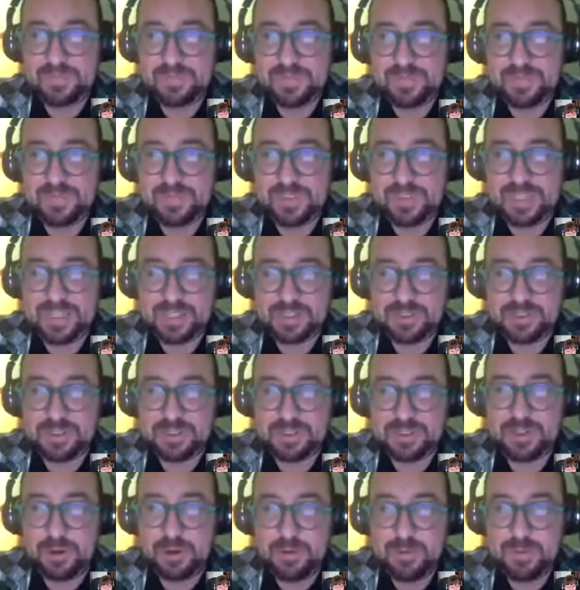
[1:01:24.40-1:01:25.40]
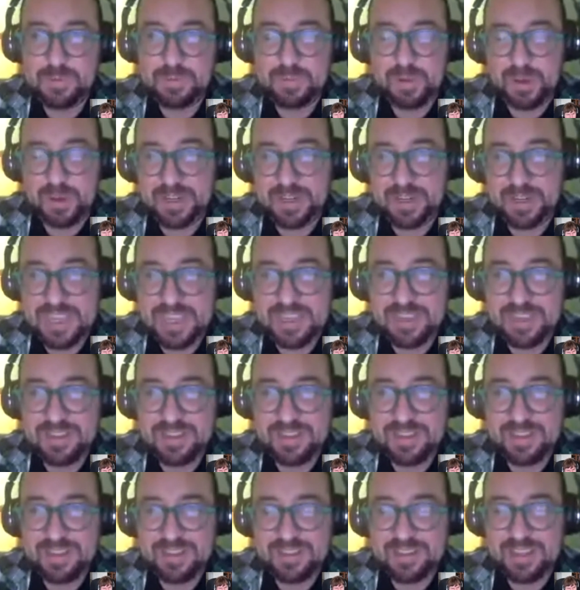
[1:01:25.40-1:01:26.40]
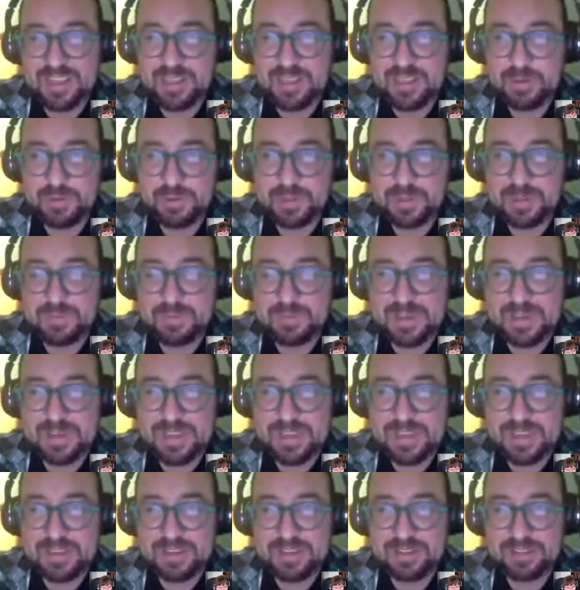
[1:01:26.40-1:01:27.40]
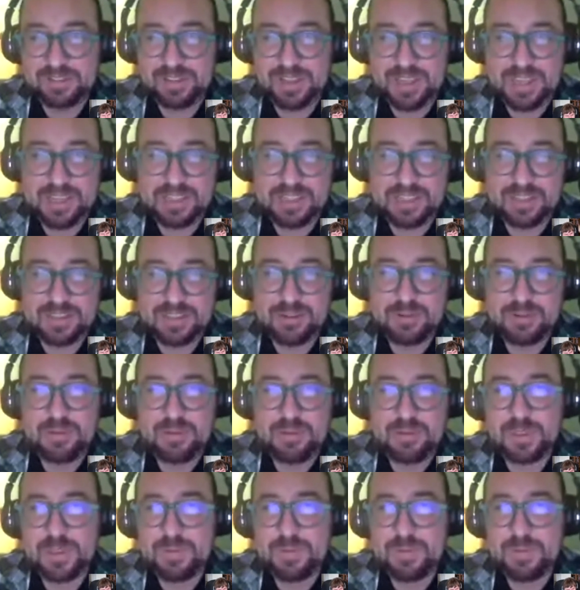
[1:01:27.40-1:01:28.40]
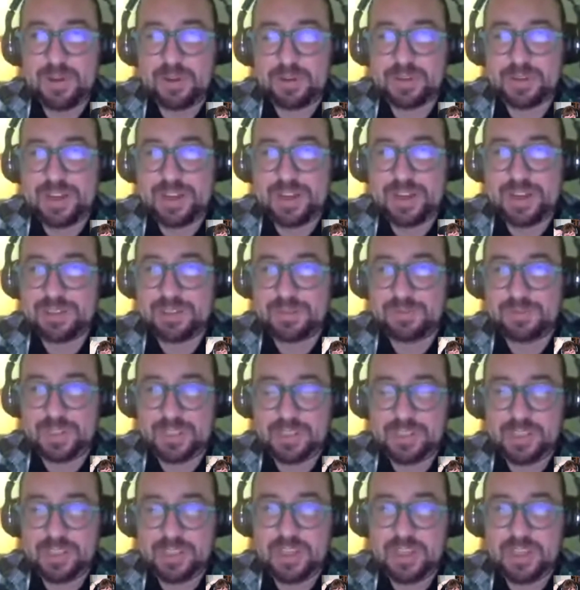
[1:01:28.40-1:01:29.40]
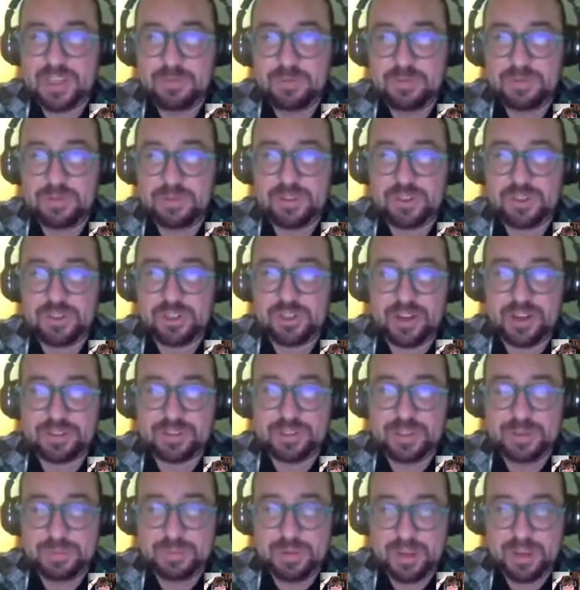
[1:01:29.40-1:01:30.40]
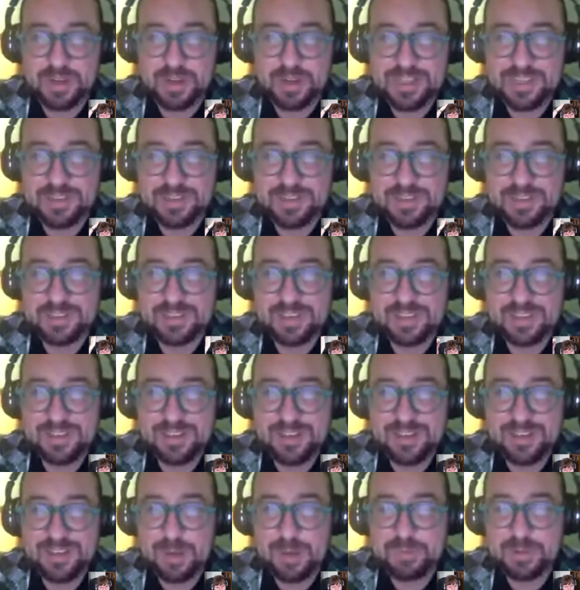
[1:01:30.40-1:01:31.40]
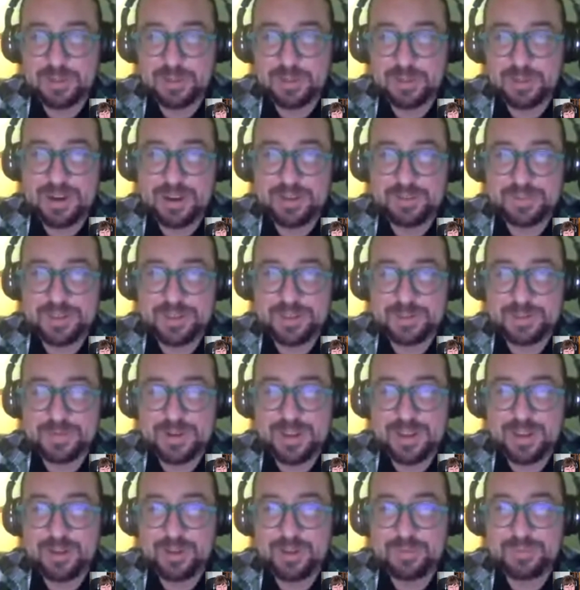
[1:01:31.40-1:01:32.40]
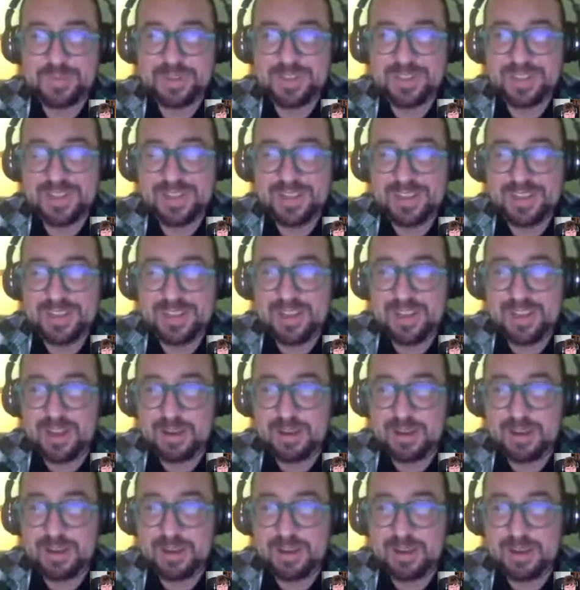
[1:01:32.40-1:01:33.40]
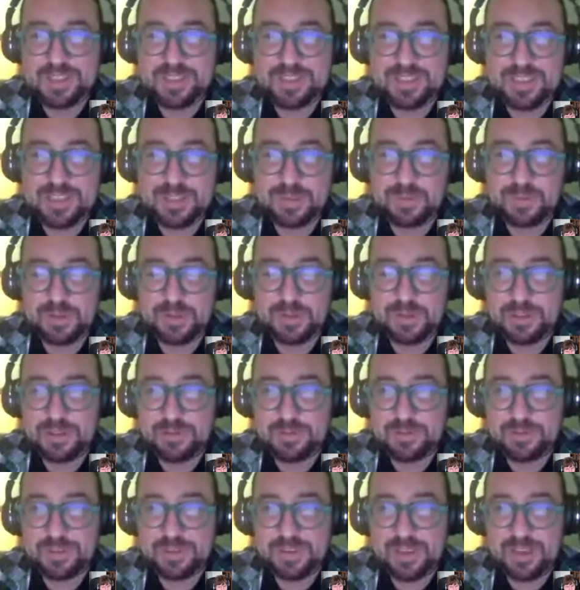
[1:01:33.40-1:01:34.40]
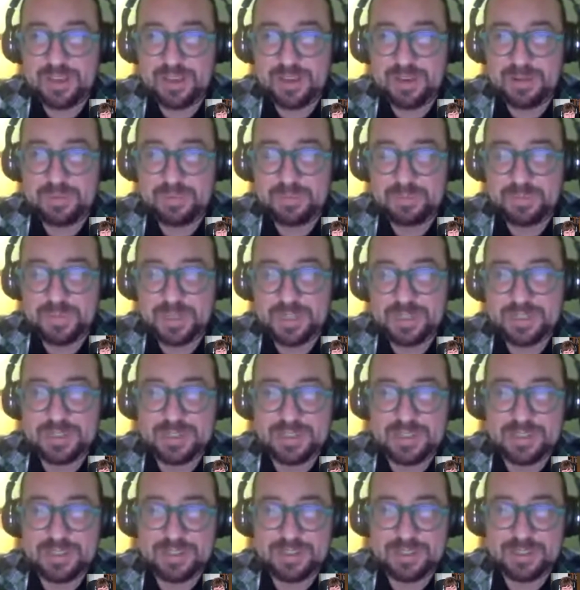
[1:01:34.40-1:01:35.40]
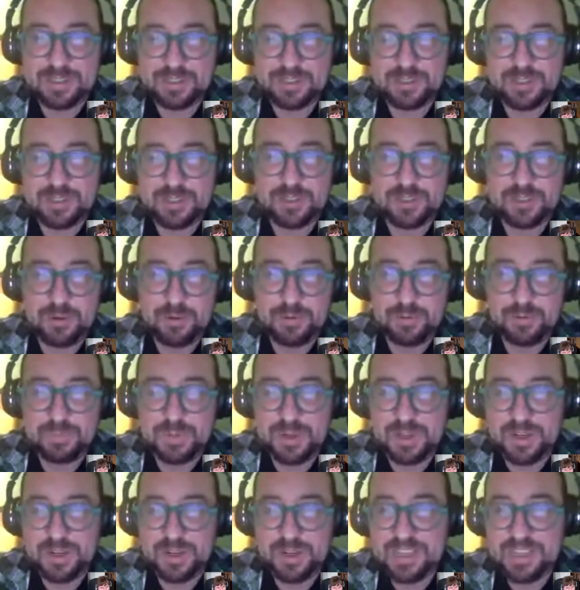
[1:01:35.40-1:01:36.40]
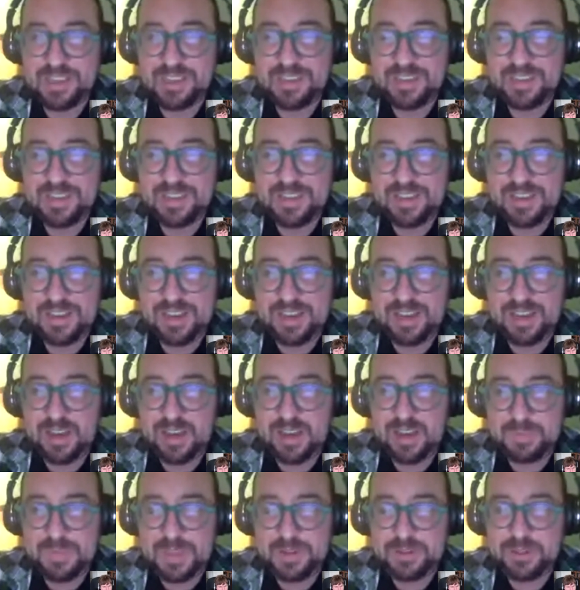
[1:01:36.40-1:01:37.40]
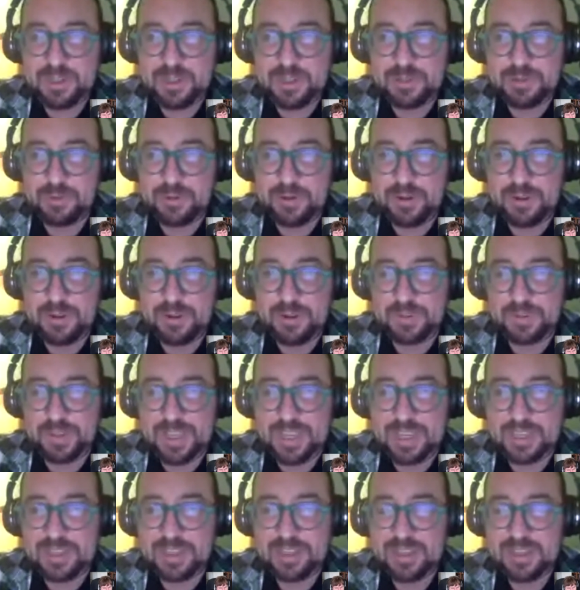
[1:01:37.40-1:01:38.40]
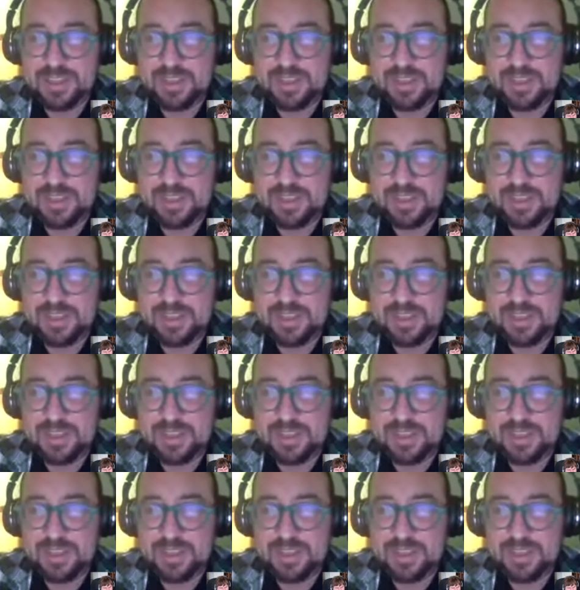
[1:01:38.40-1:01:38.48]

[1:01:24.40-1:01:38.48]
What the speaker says: like a stone bunny that used to be like, there used to be all kinds of like cute chocolate bunnies hopping around this realm. And she sees one of those, but it's like a stone bunny. And she sort of like